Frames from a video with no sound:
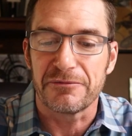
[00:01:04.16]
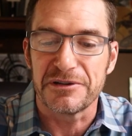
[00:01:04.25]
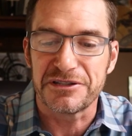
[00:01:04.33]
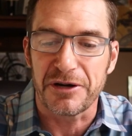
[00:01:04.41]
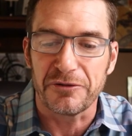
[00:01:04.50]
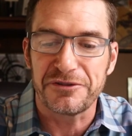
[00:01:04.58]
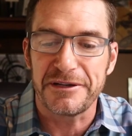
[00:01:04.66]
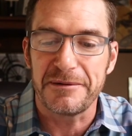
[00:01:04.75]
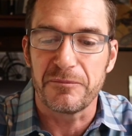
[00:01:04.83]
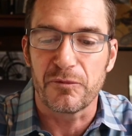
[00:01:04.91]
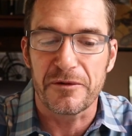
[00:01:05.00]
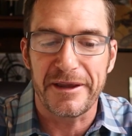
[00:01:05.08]
resulted in
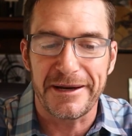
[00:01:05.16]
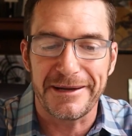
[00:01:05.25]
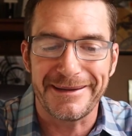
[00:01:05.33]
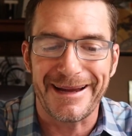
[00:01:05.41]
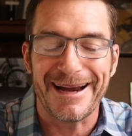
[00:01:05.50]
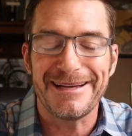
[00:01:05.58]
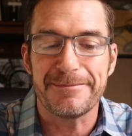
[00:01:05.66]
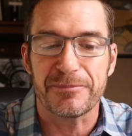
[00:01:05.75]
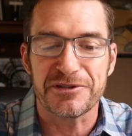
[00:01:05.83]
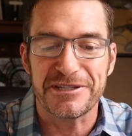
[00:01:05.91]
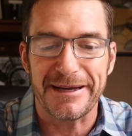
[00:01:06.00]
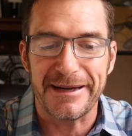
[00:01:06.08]
more than a
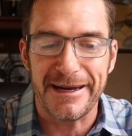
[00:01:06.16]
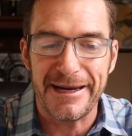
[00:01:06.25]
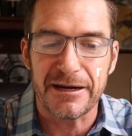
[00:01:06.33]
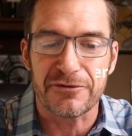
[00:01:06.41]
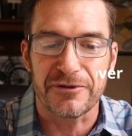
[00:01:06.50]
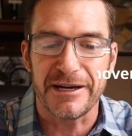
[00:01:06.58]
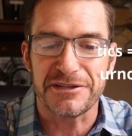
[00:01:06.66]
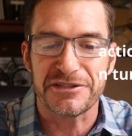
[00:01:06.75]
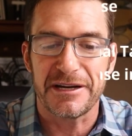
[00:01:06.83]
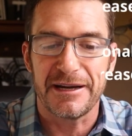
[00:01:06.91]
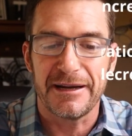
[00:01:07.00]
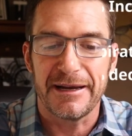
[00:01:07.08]
90% increase